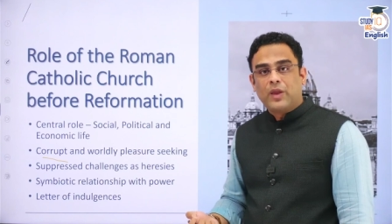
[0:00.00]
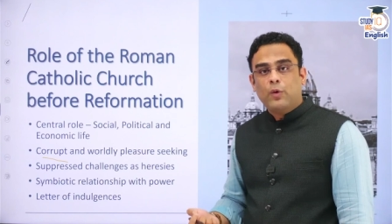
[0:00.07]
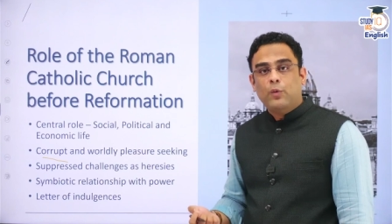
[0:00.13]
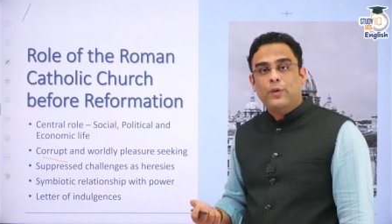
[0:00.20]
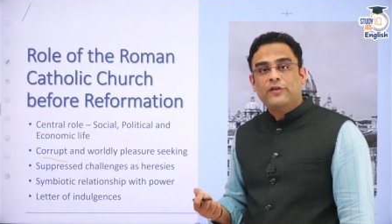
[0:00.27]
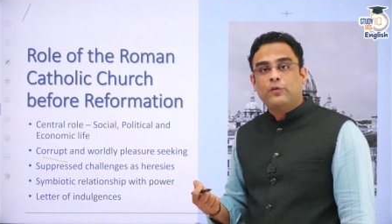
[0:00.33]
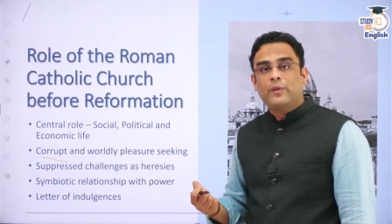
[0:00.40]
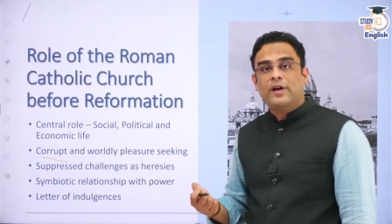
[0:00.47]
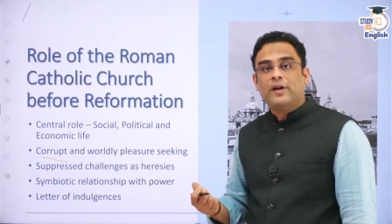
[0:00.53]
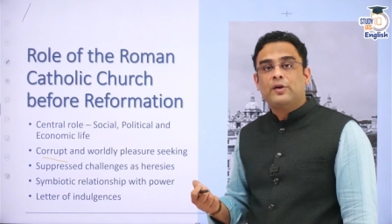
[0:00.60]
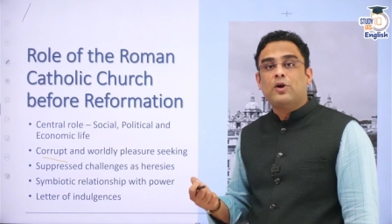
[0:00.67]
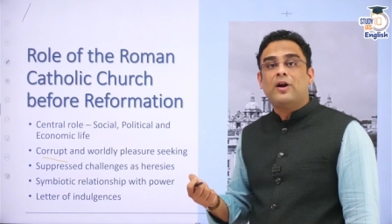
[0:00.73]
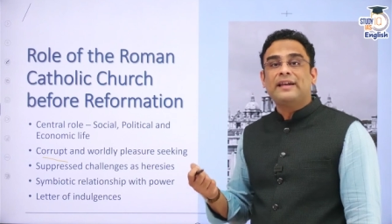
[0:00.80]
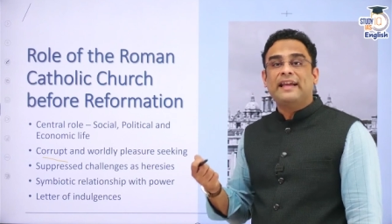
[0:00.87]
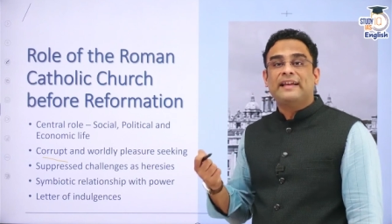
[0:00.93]
which were
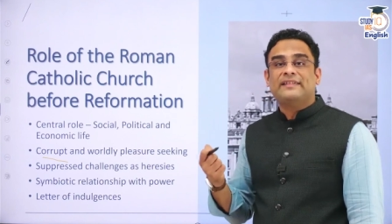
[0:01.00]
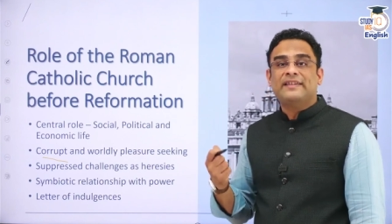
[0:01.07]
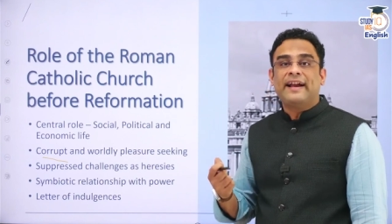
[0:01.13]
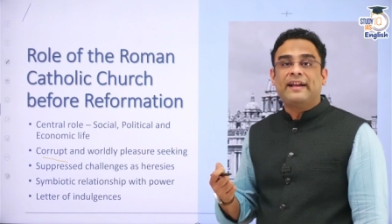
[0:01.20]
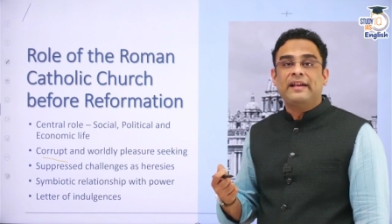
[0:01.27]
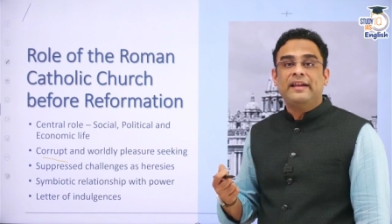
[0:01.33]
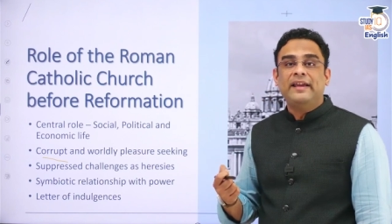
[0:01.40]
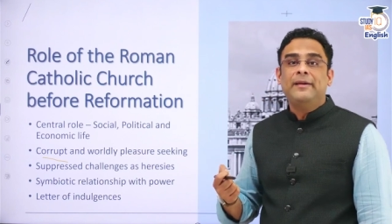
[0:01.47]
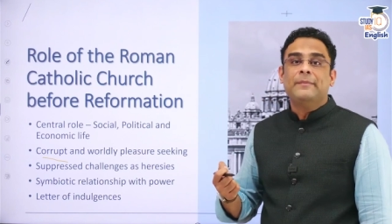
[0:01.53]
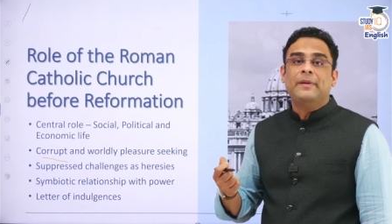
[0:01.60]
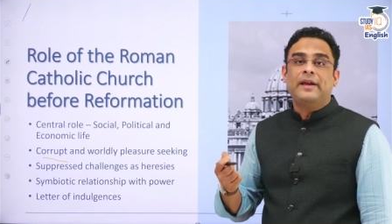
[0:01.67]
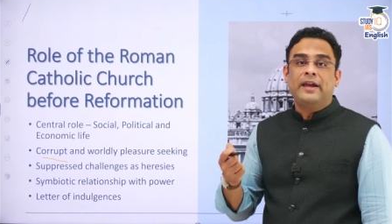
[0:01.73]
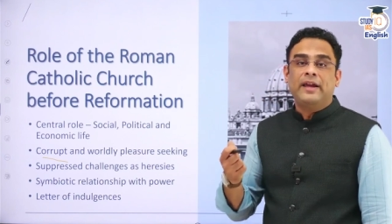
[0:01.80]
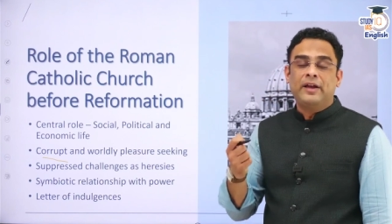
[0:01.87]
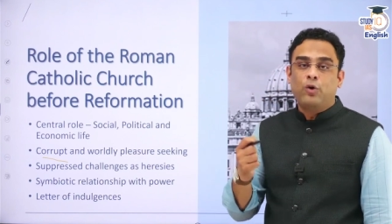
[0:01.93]
not exactly
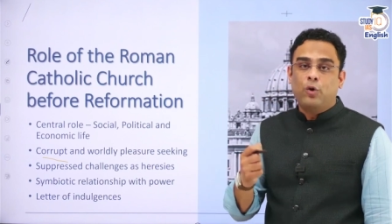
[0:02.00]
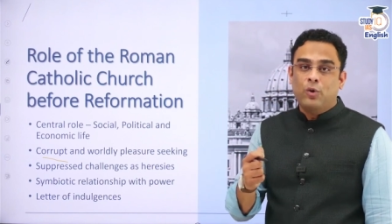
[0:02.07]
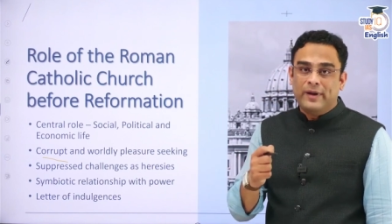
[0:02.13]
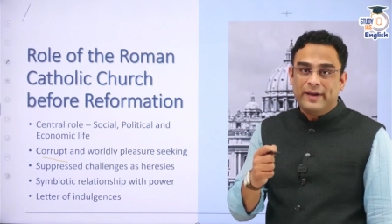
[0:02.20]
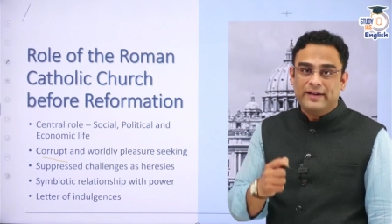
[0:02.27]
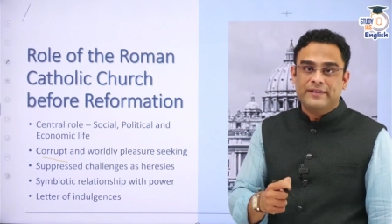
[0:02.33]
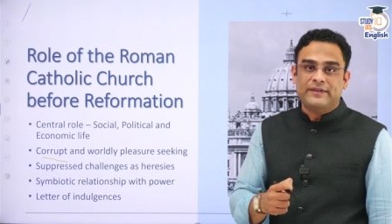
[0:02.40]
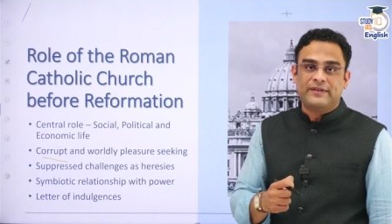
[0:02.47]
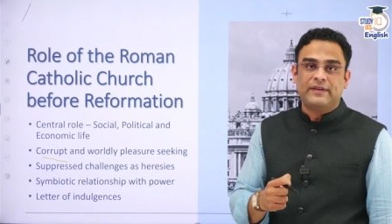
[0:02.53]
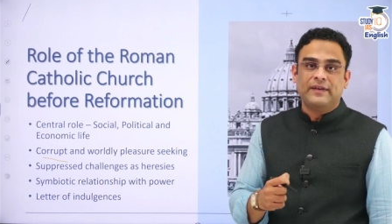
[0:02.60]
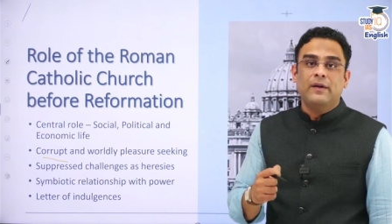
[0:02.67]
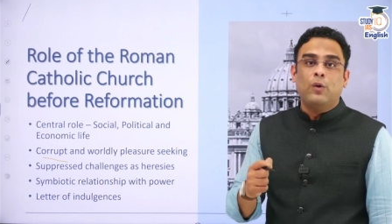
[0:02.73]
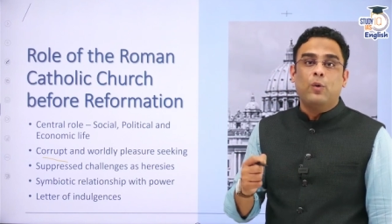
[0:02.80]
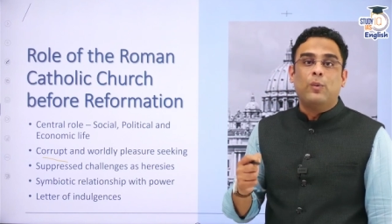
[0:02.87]
in coherence